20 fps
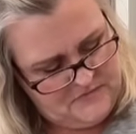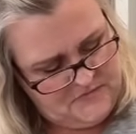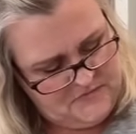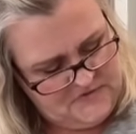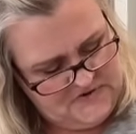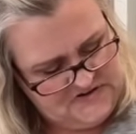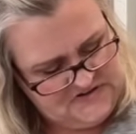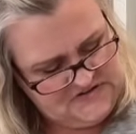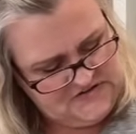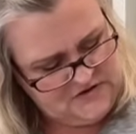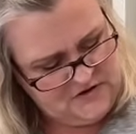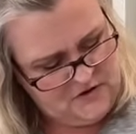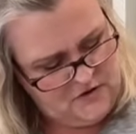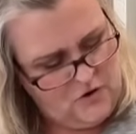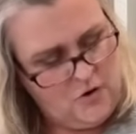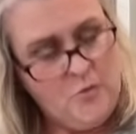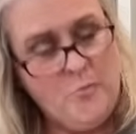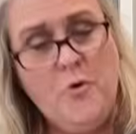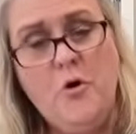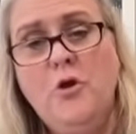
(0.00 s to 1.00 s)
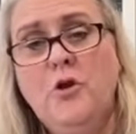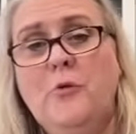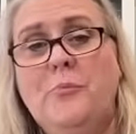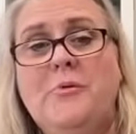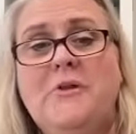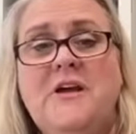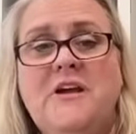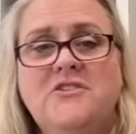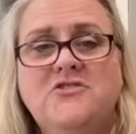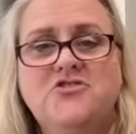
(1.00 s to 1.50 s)
is the color? Oh, Polar
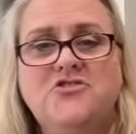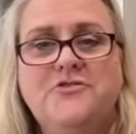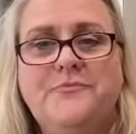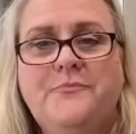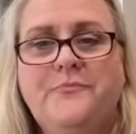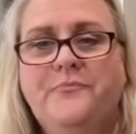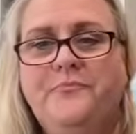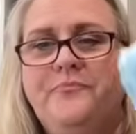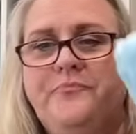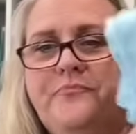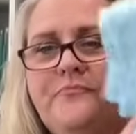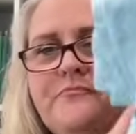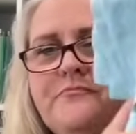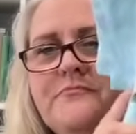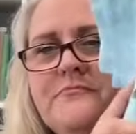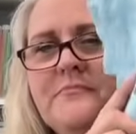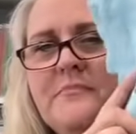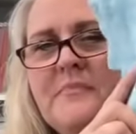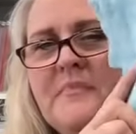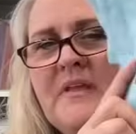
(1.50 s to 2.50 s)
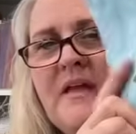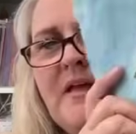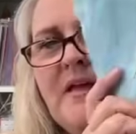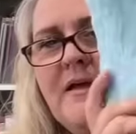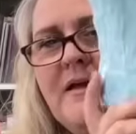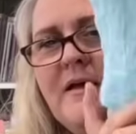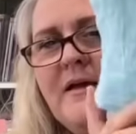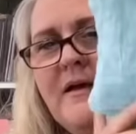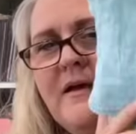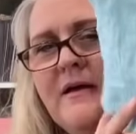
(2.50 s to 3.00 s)
Plunge.
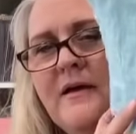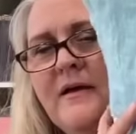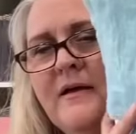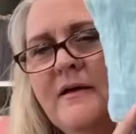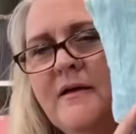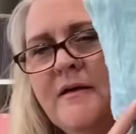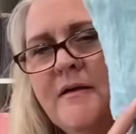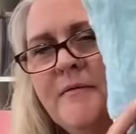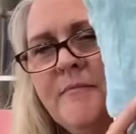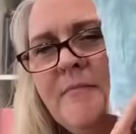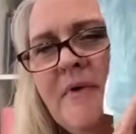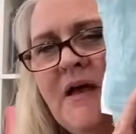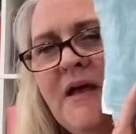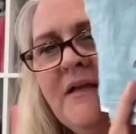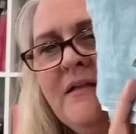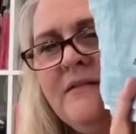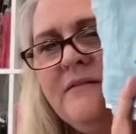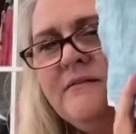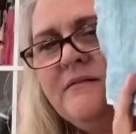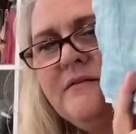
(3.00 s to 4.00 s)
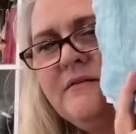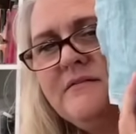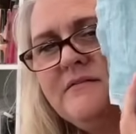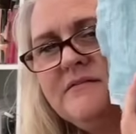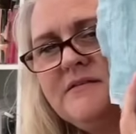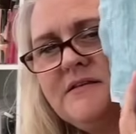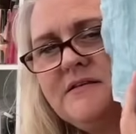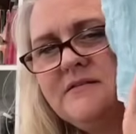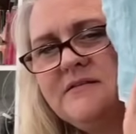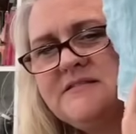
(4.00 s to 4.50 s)

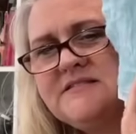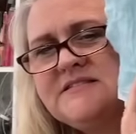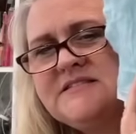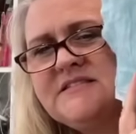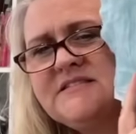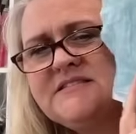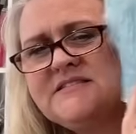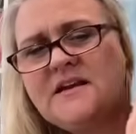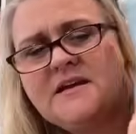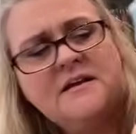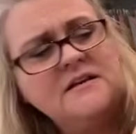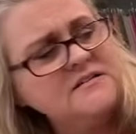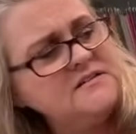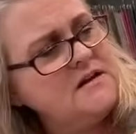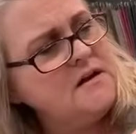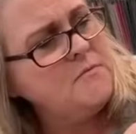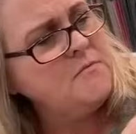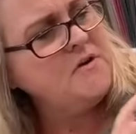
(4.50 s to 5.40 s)
This is the second time